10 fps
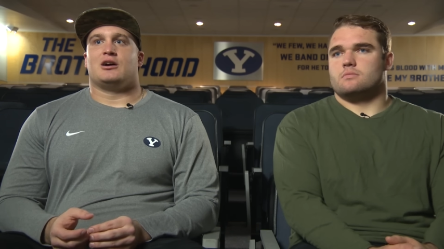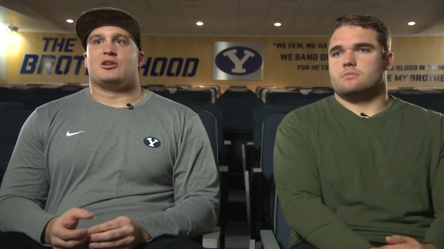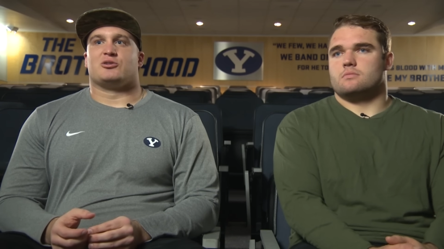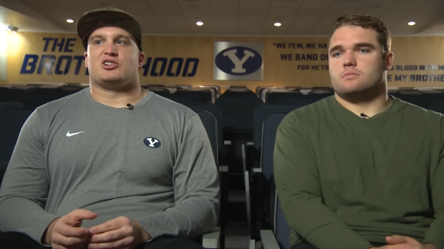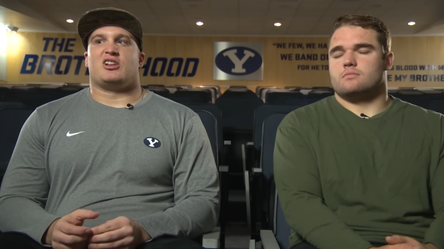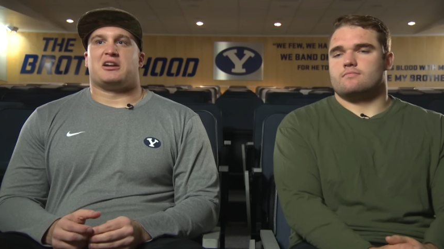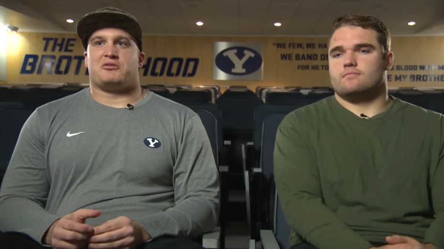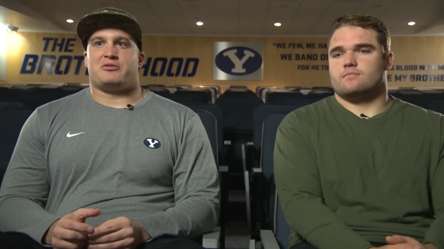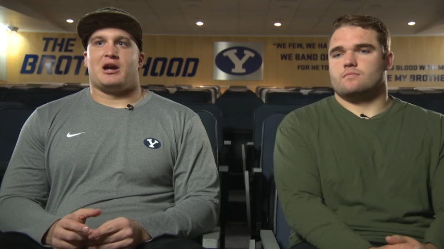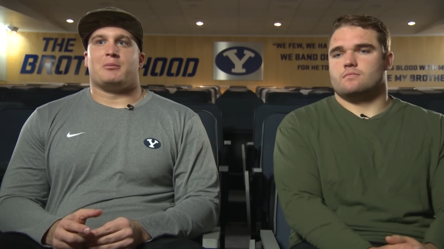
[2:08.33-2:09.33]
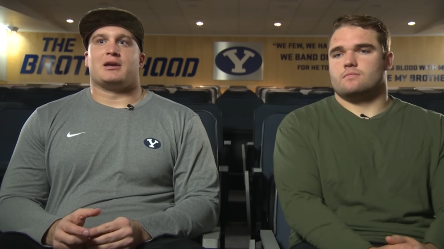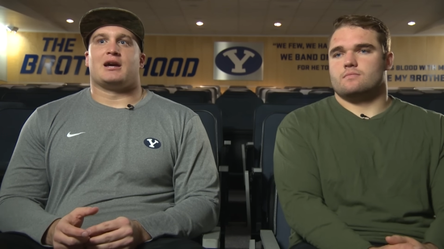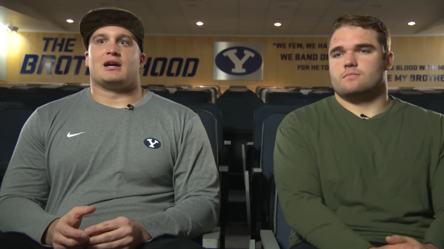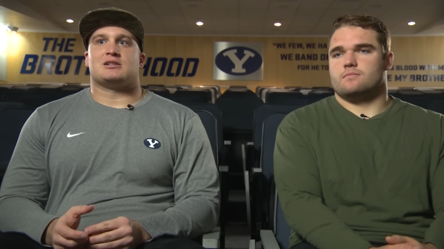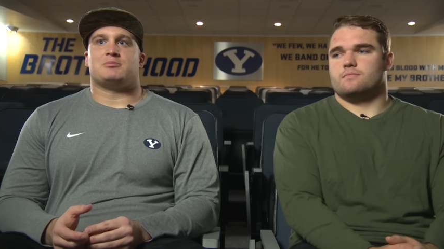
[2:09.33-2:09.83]
Speaker 1: Uh, there was a lot of
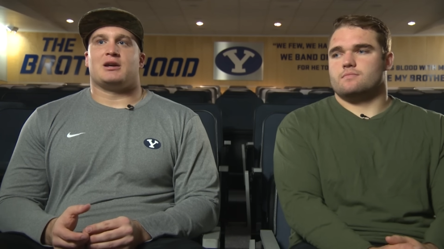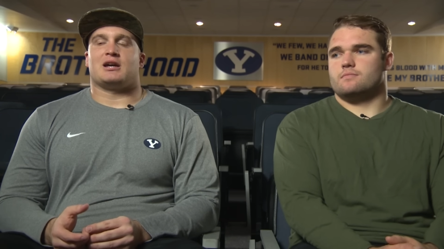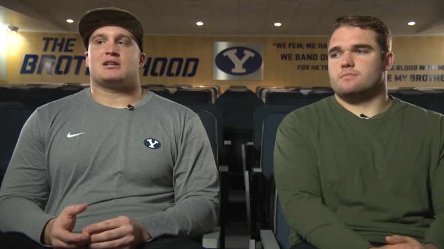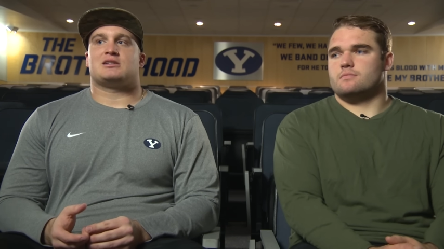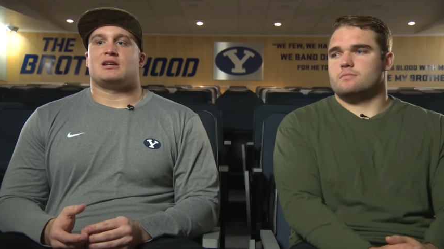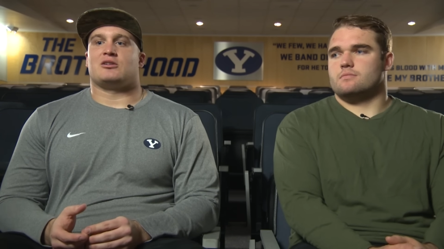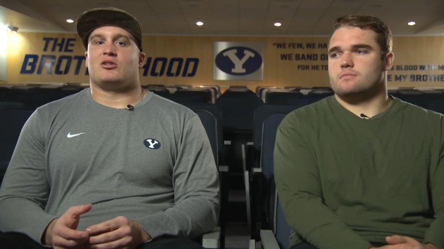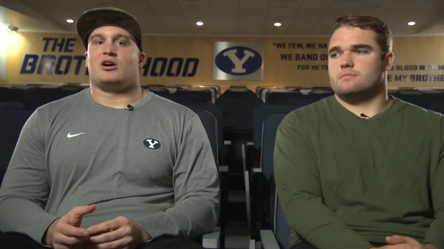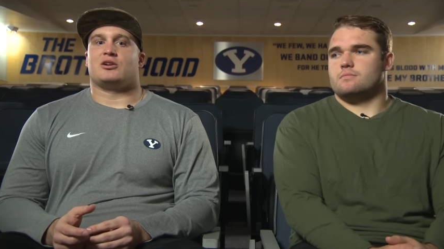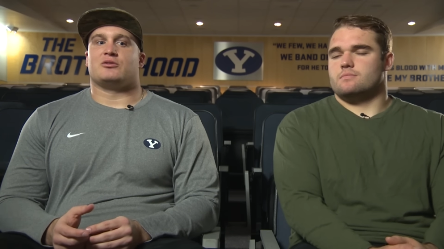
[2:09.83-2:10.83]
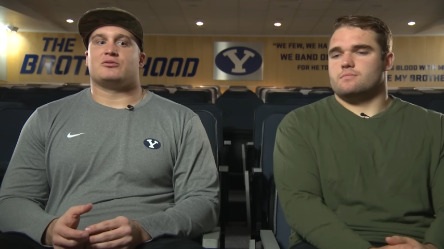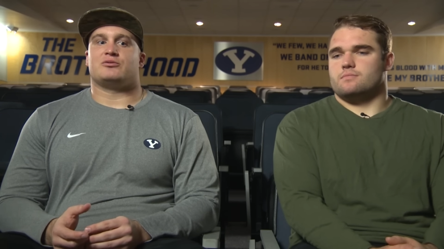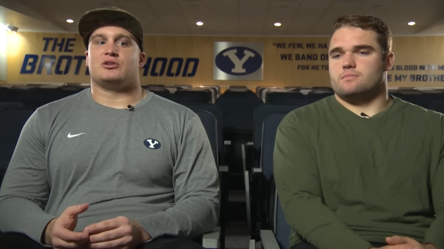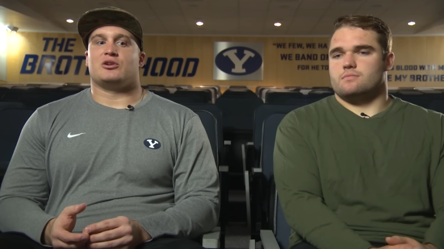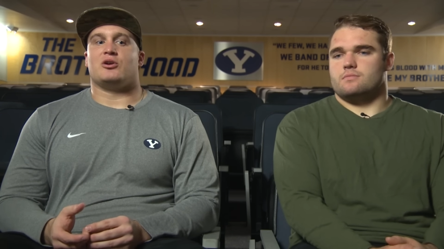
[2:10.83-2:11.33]
family aspects and a lot
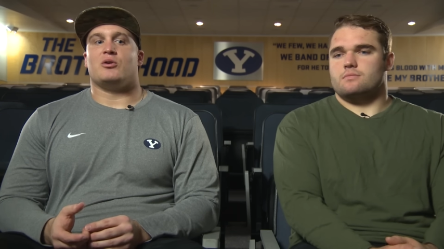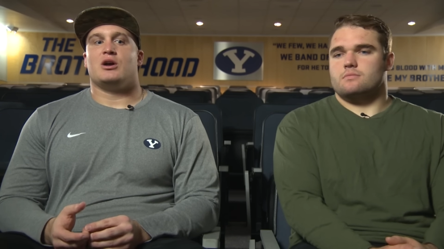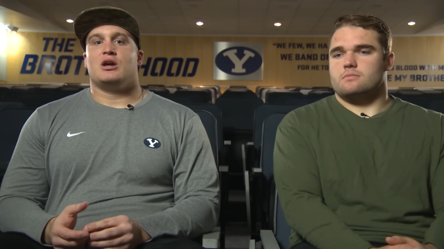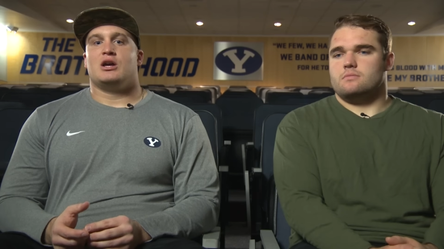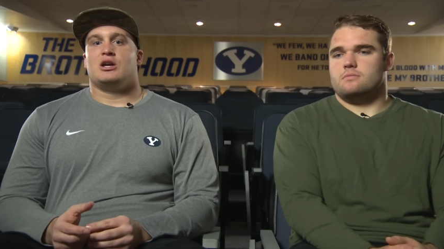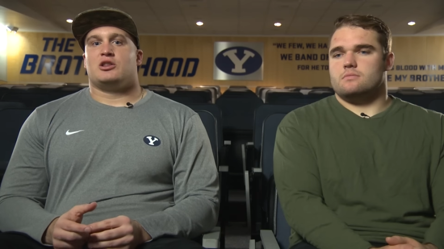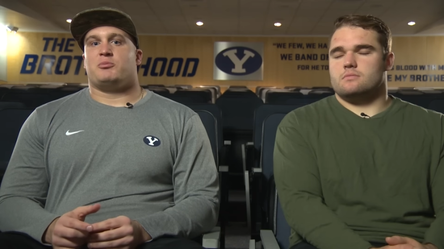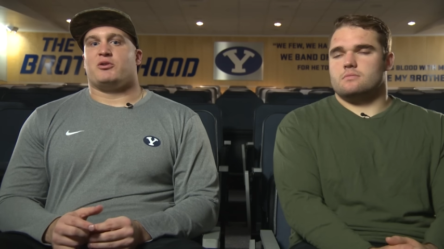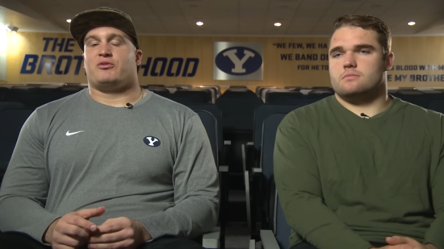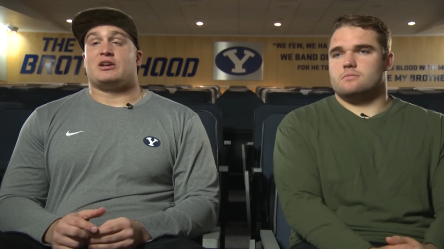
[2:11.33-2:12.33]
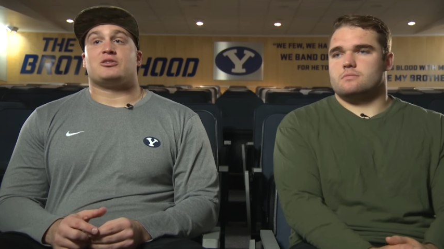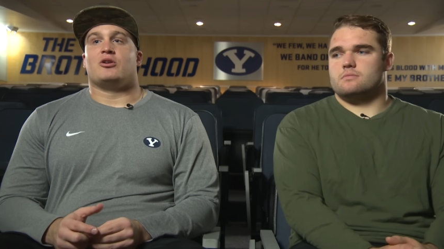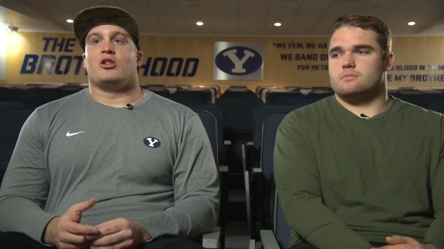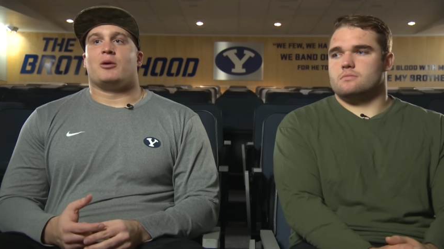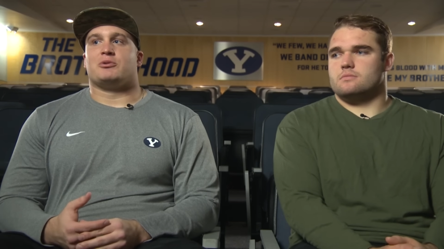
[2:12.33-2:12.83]
of, you know,
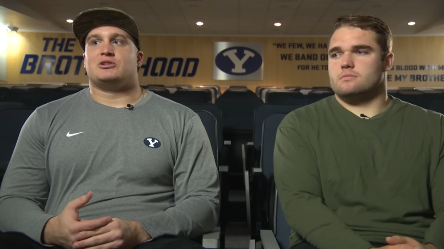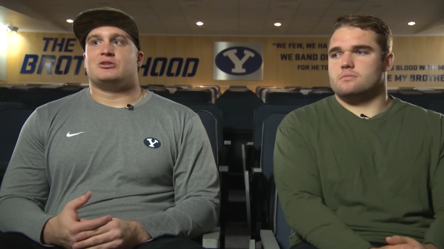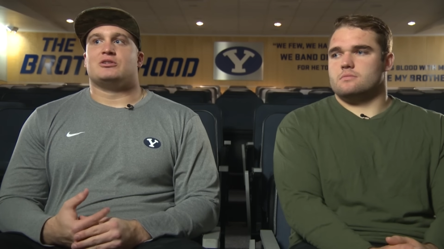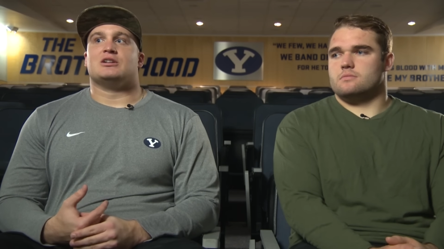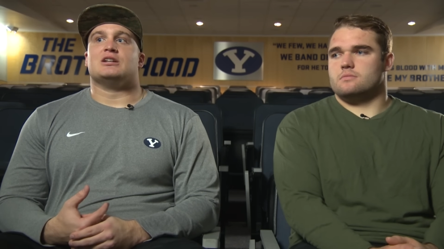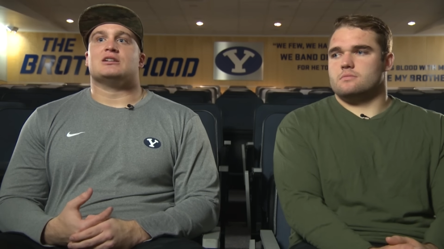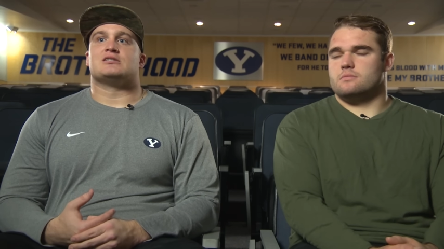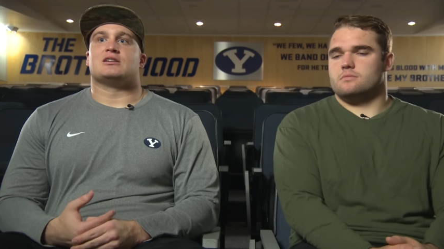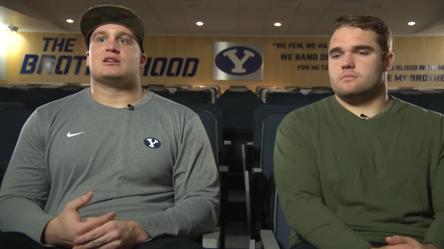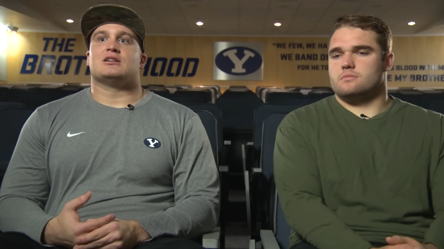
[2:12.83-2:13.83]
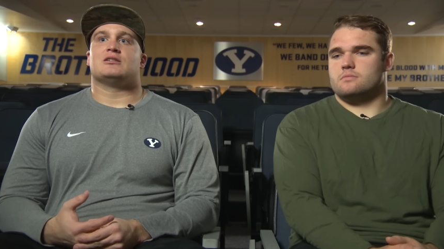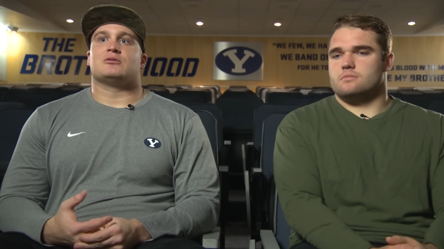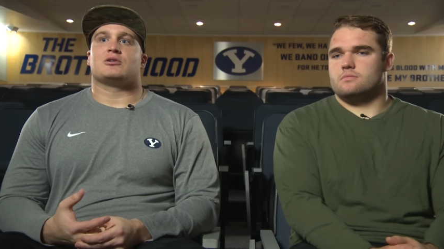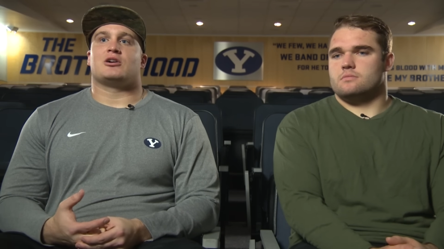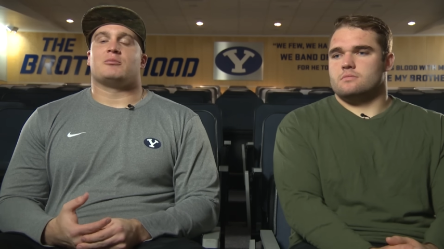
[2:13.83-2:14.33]
professional opportunities that,
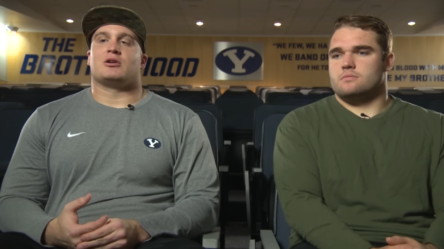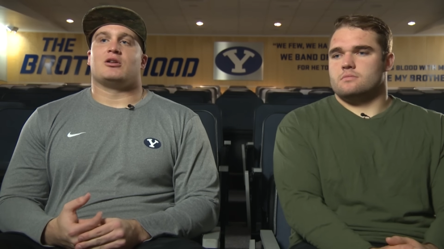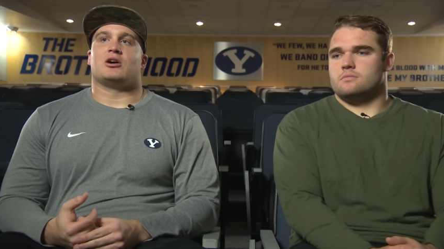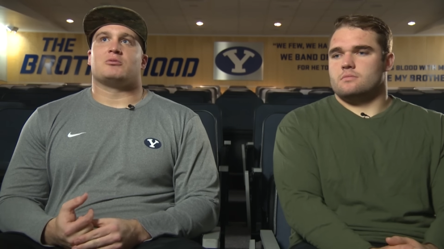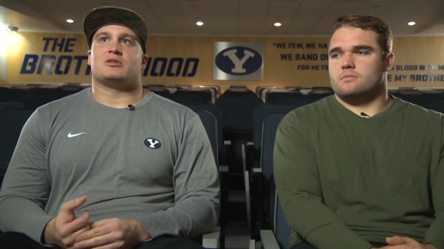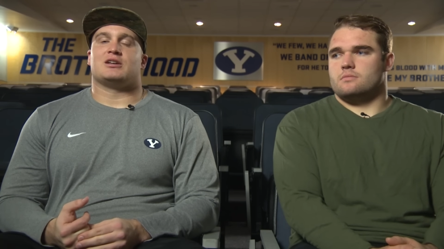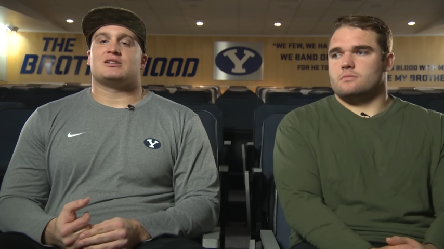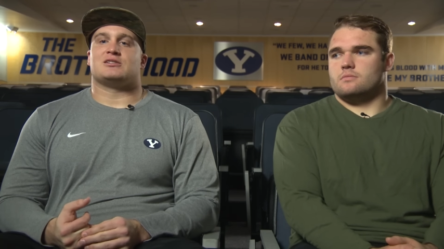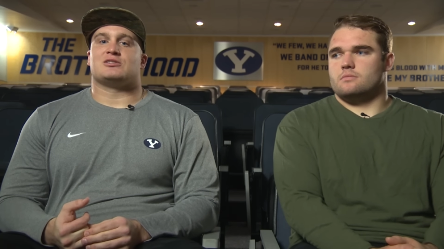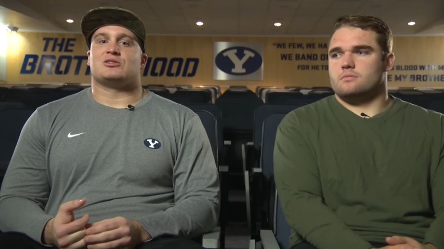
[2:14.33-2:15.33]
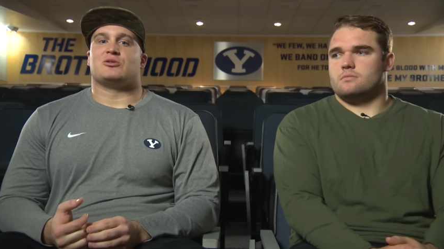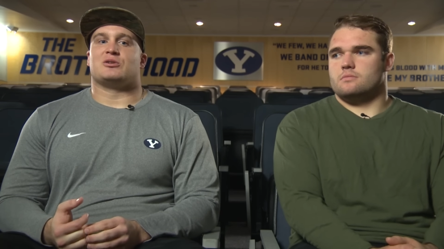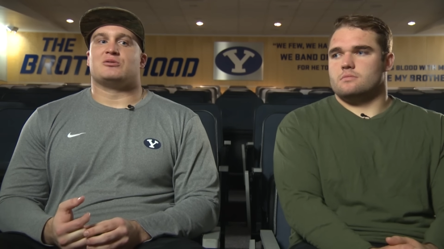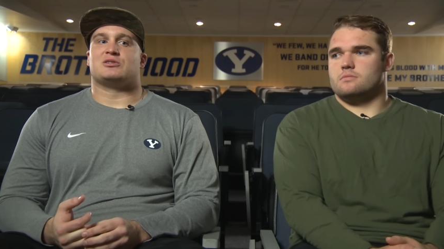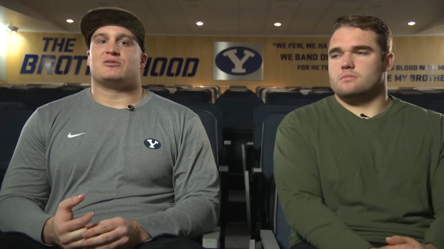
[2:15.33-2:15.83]
that were coming along with this. And
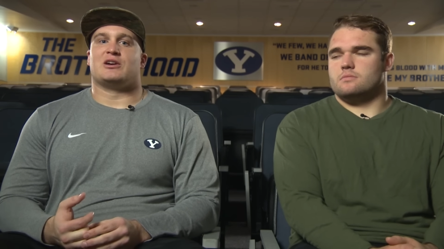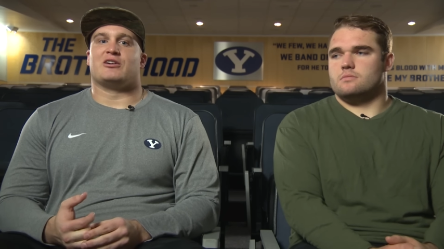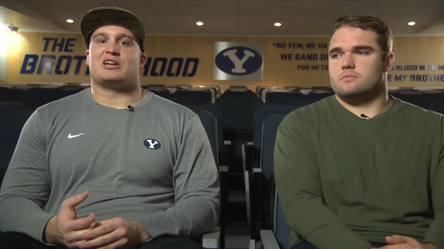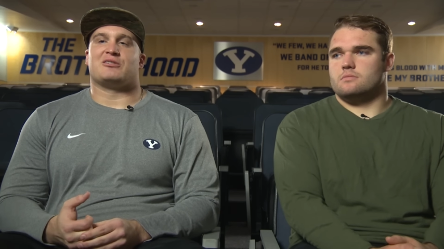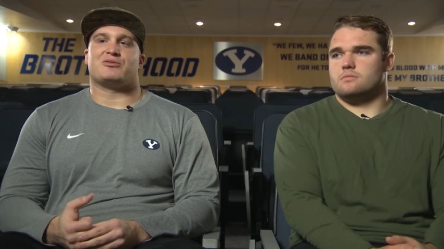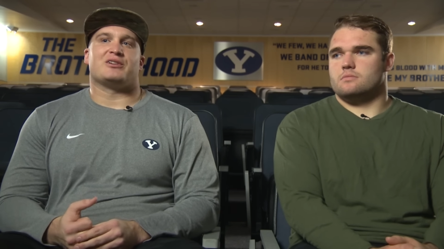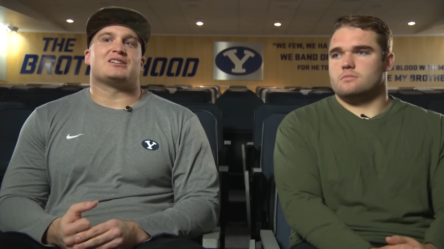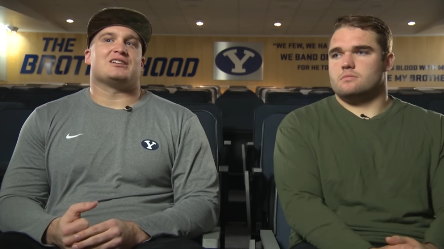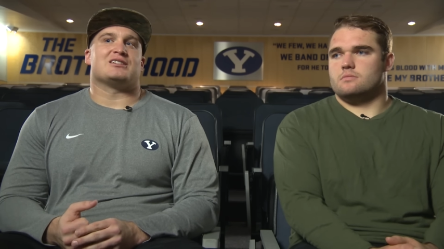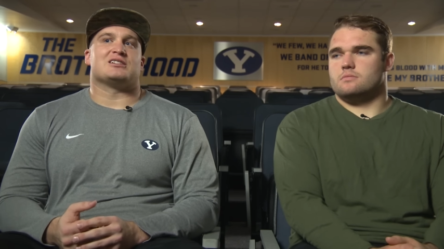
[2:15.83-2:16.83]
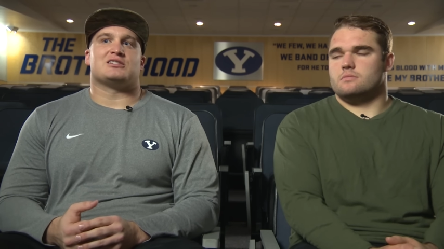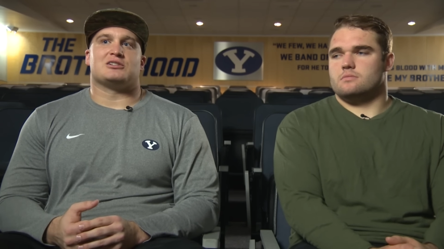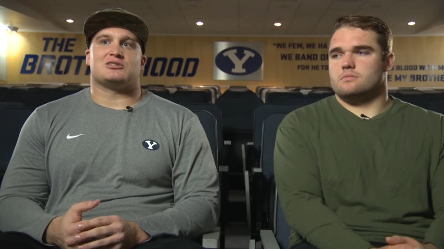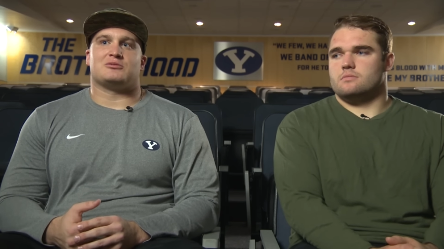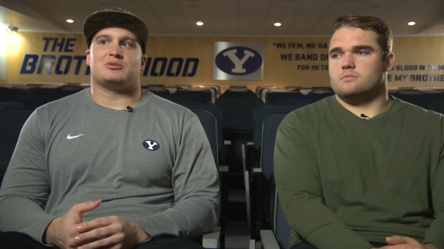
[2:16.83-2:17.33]
so it was a very conflicting
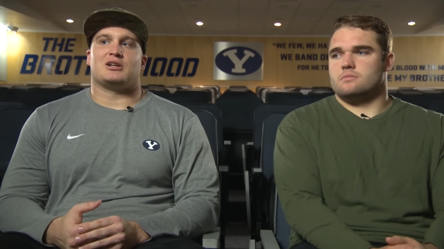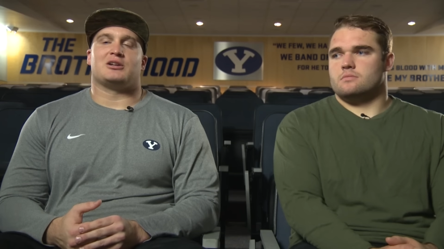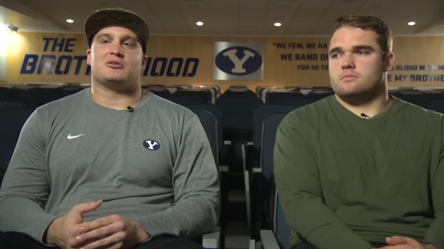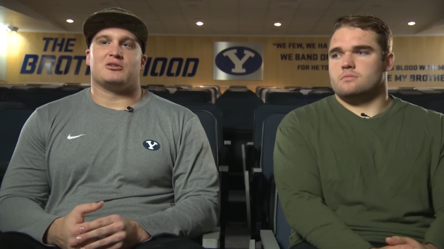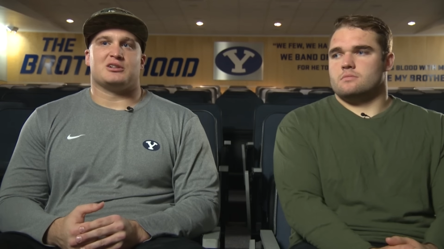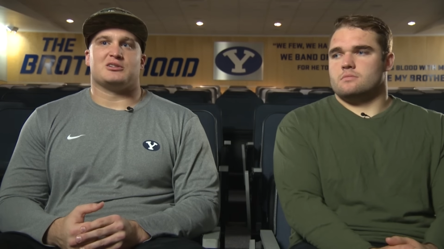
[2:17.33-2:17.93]
decision, but I know that